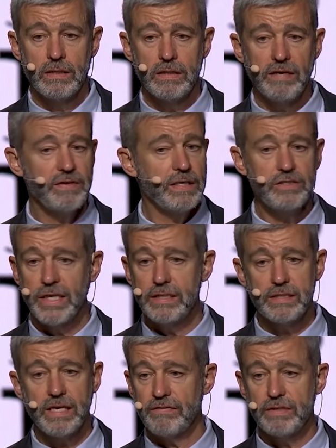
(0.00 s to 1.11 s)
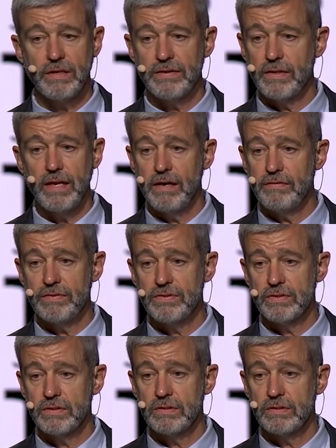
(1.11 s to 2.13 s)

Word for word: They have not chased after other loves.